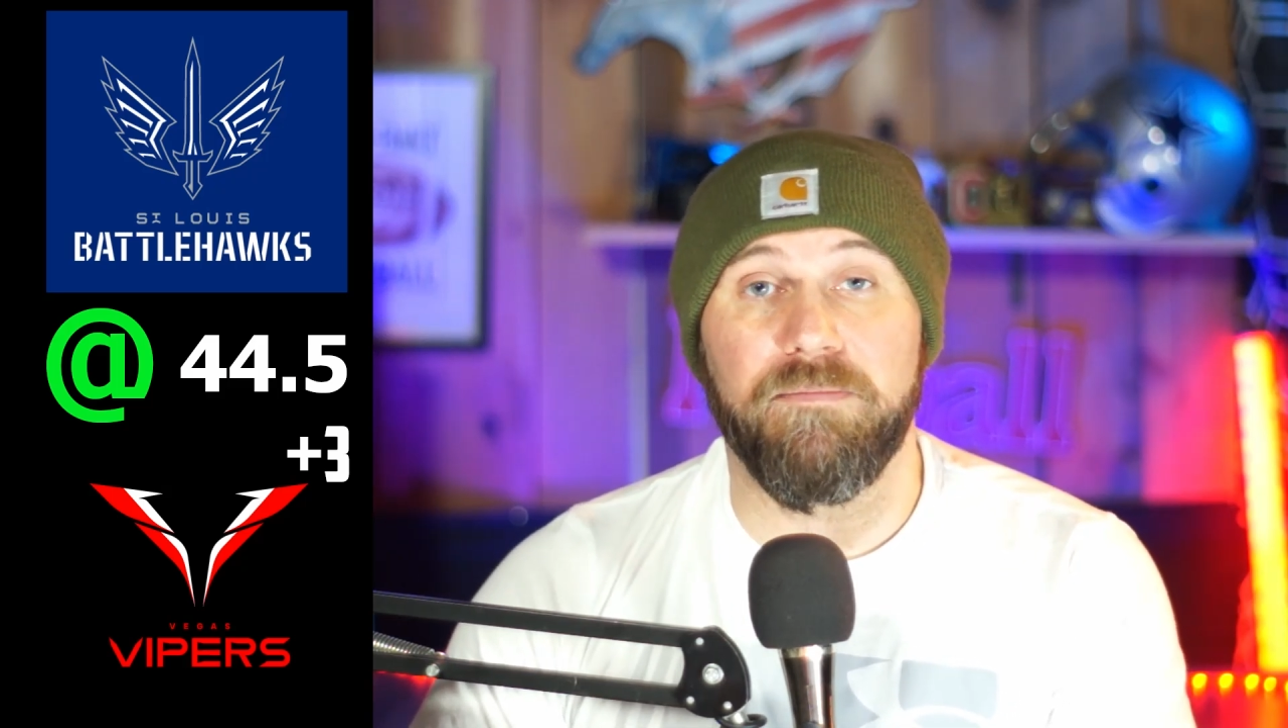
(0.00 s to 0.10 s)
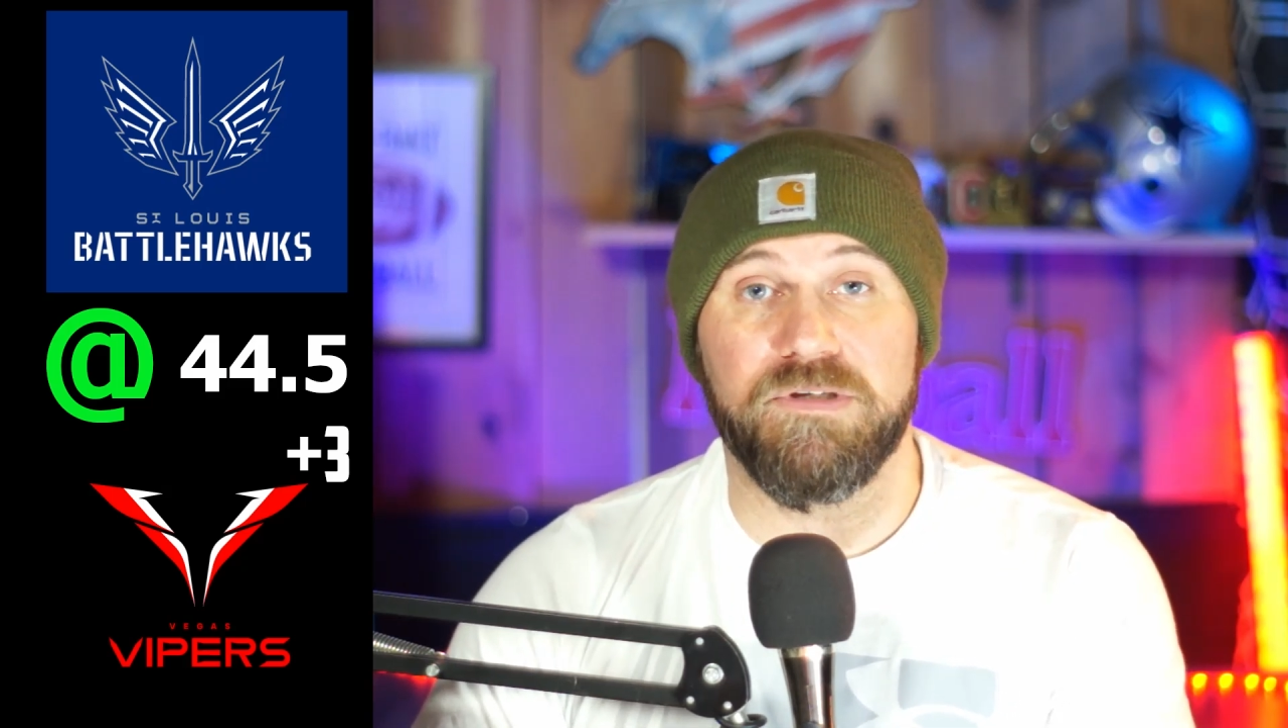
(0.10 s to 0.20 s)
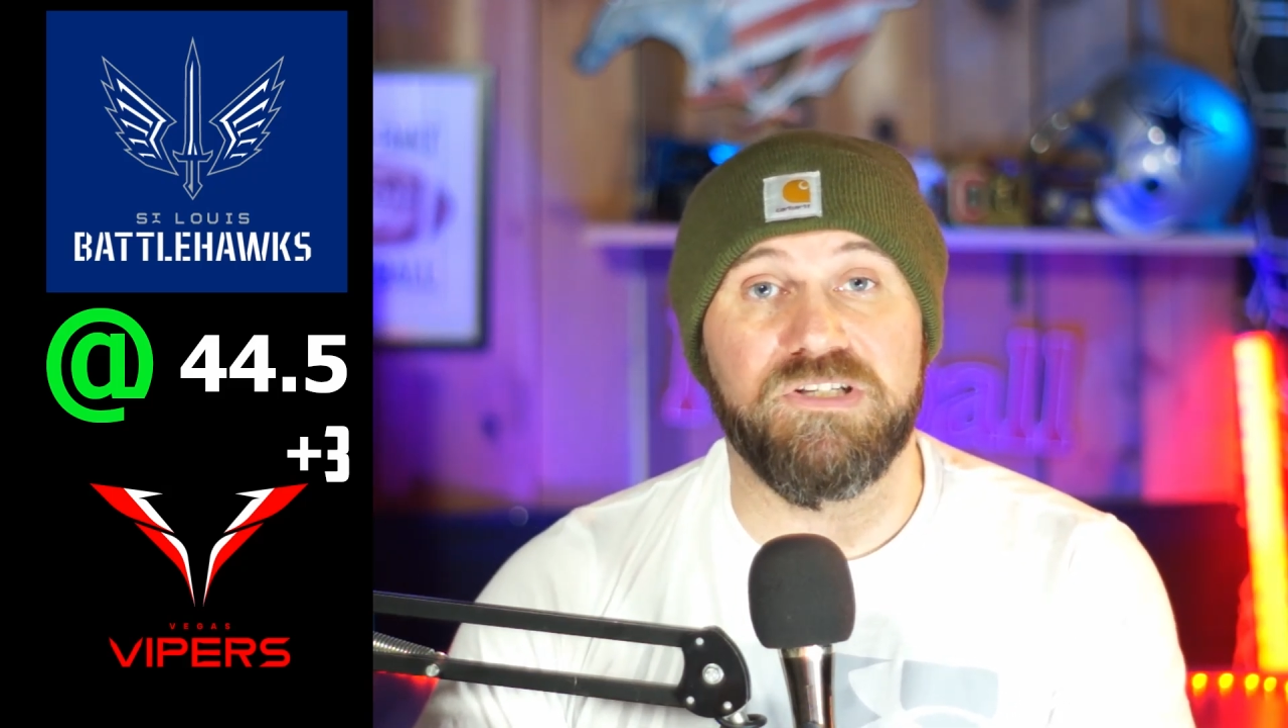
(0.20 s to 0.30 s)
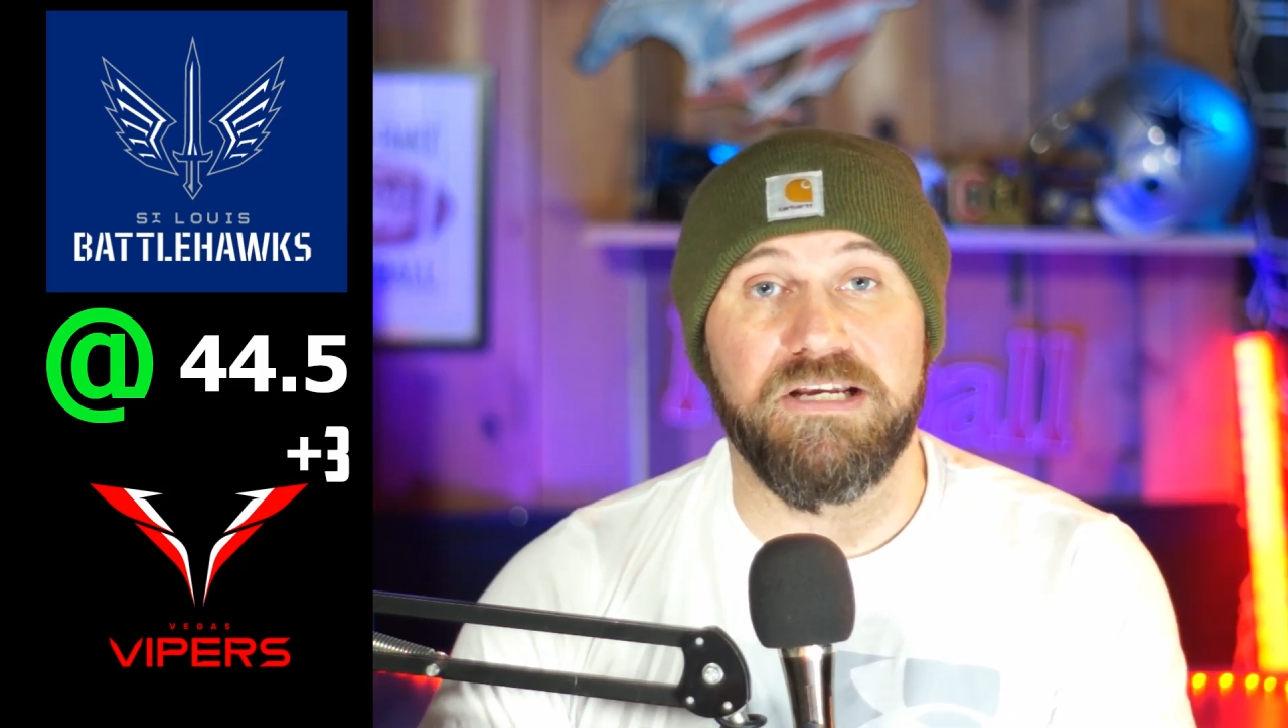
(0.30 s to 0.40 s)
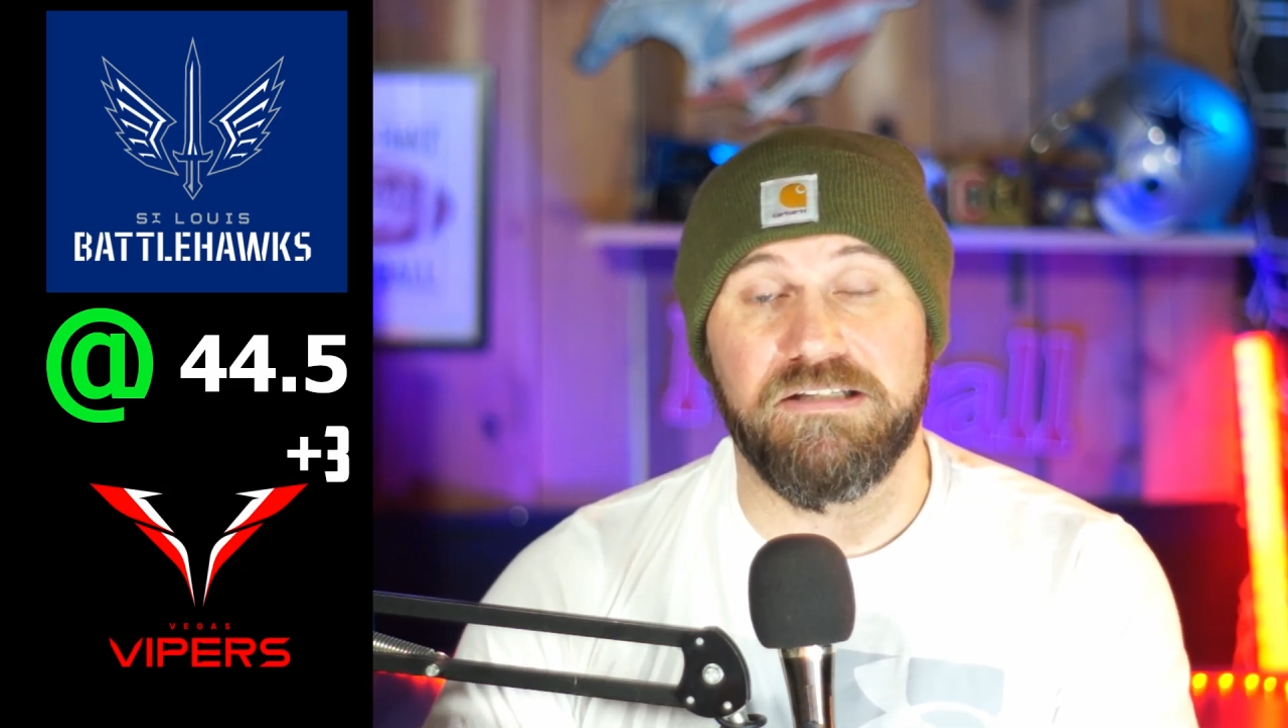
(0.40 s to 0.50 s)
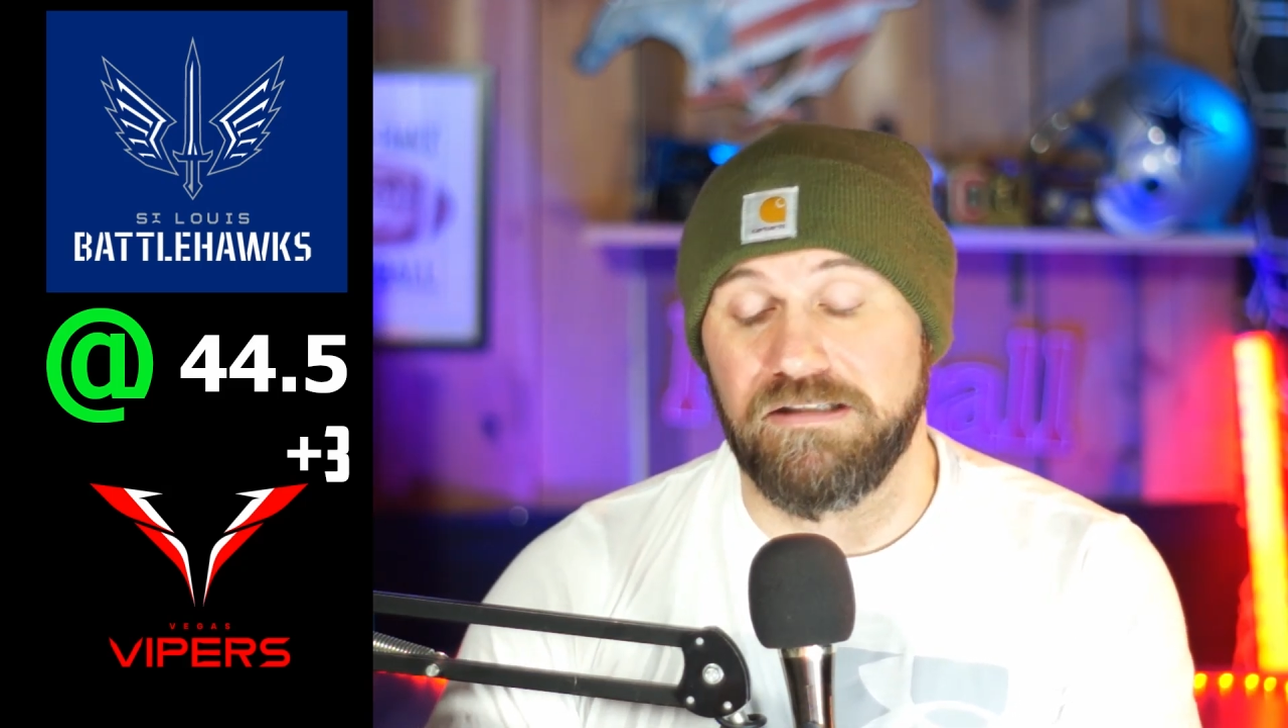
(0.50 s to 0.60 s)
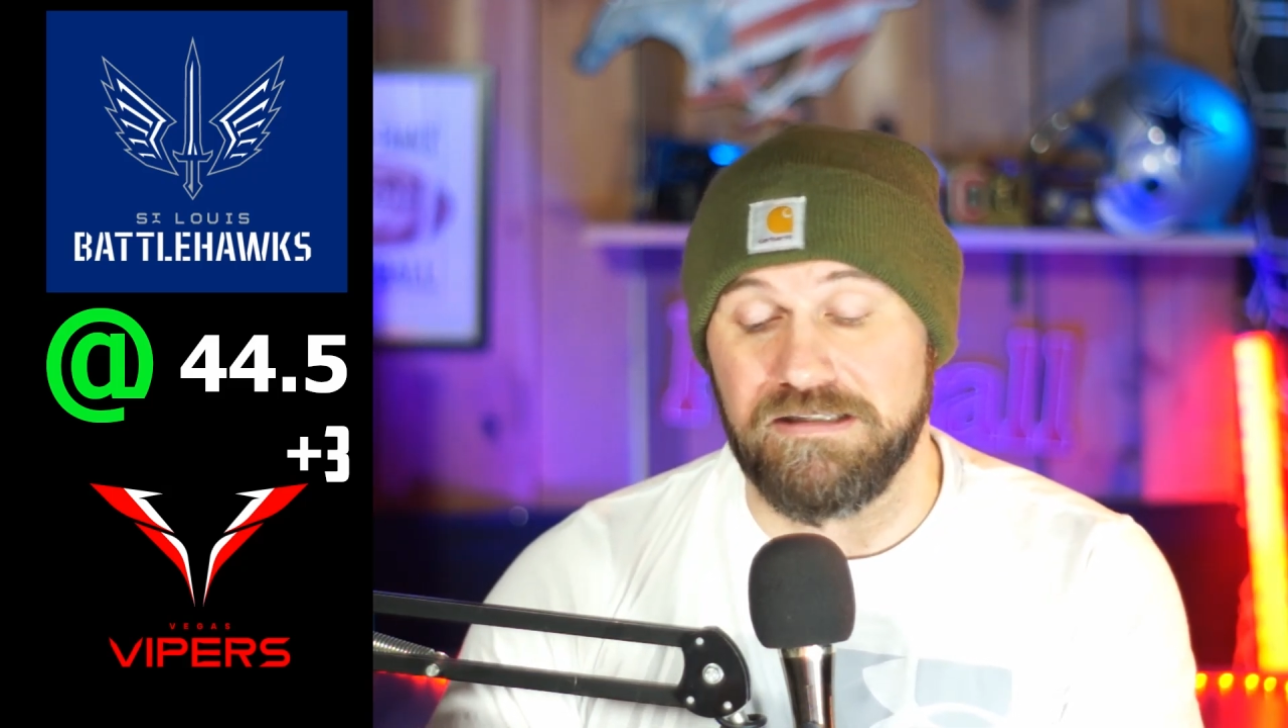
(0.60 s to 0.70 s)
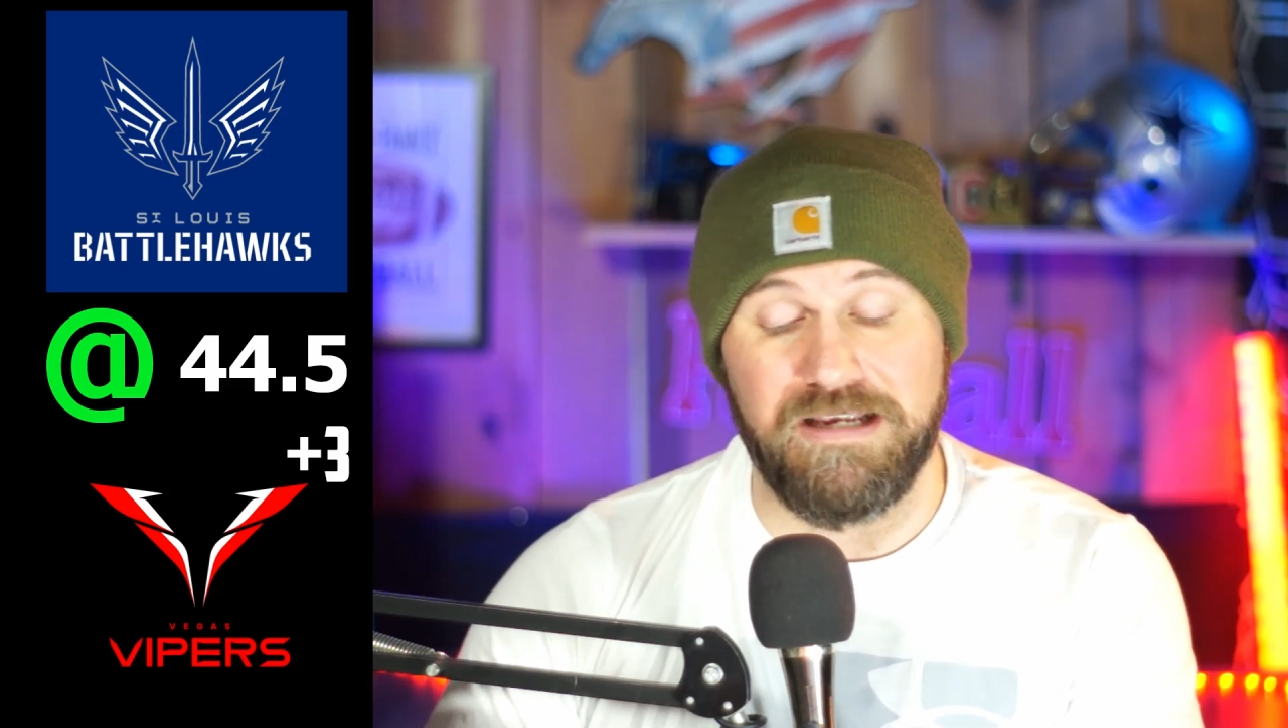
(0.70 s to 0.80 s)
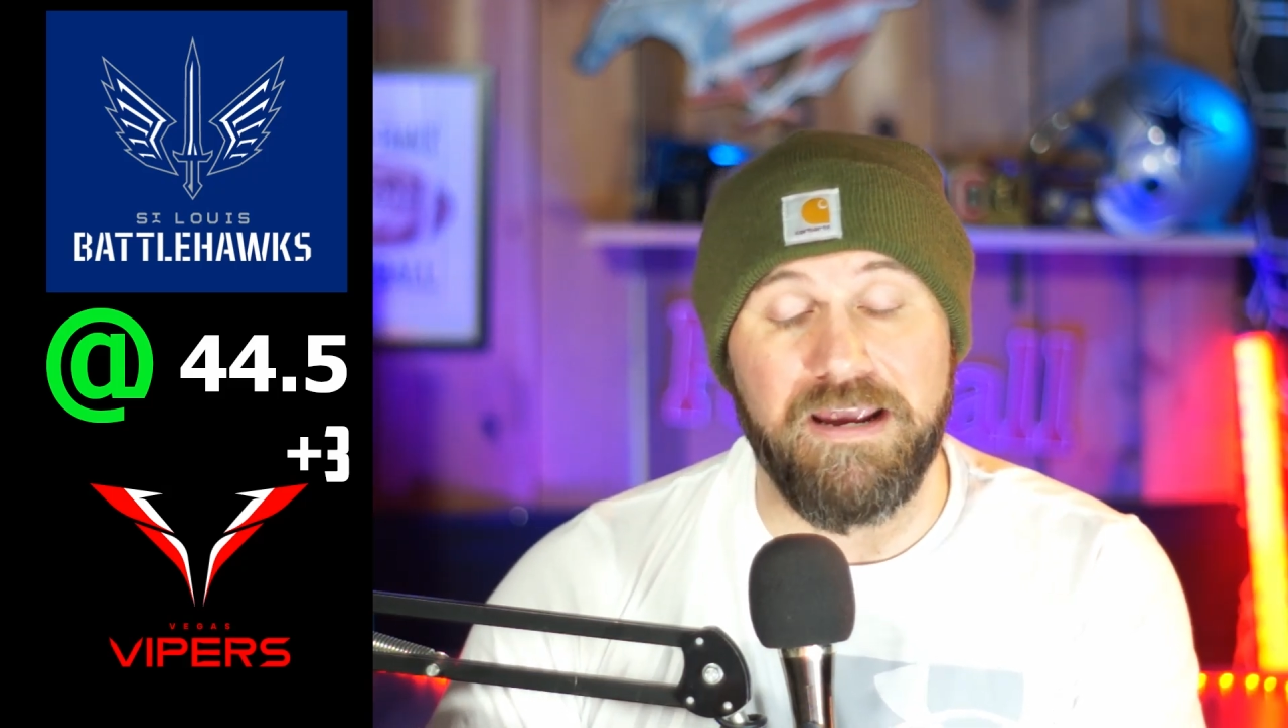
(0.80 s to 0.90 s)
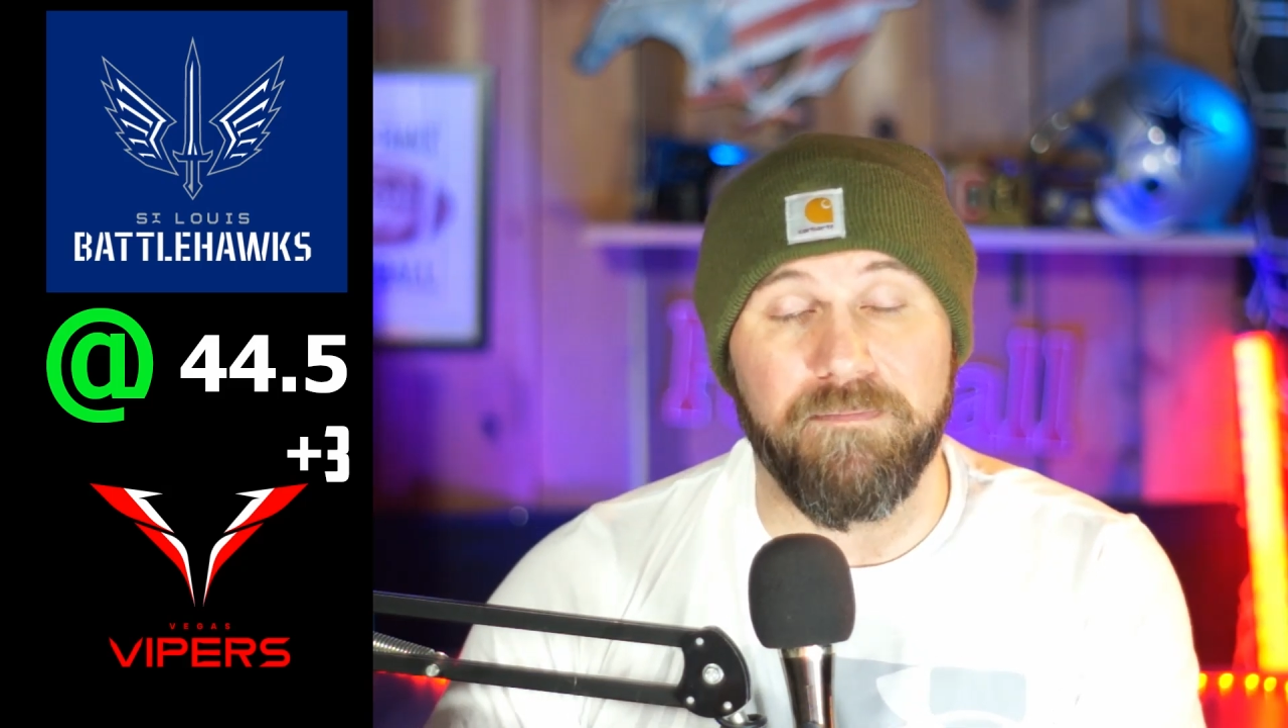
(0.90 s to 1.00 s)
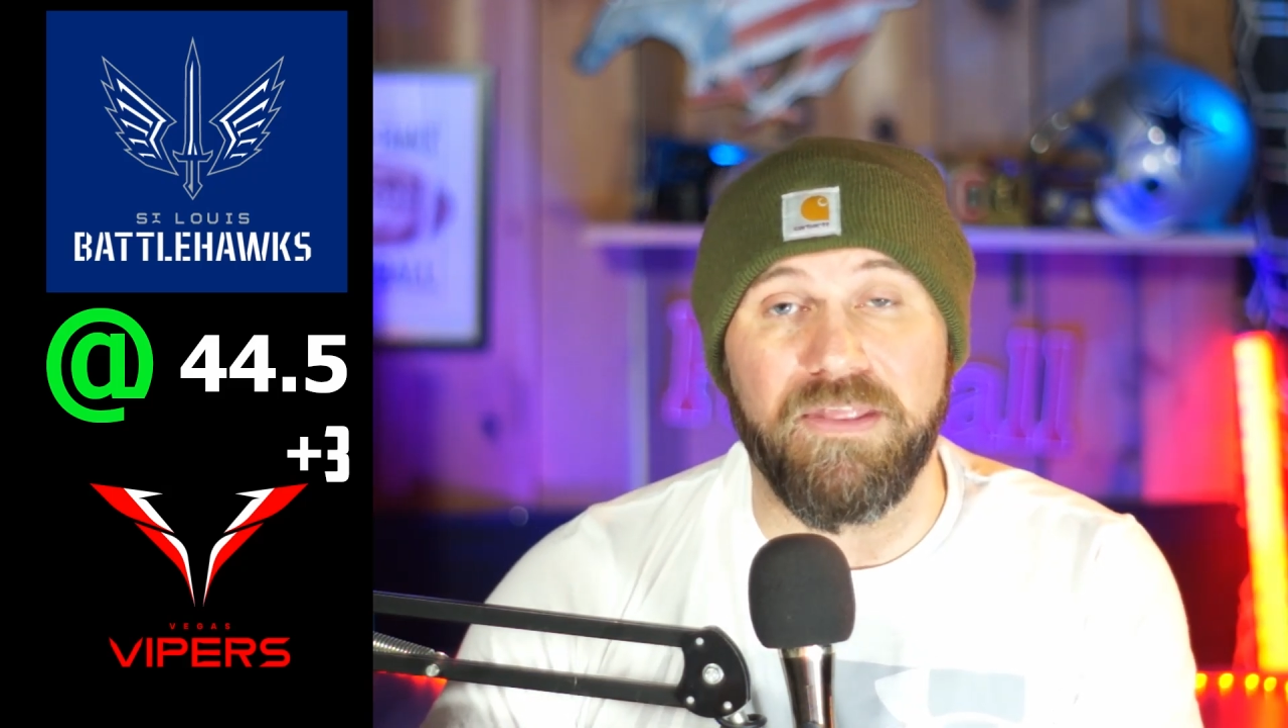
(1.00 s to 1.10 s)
mistakes in this game,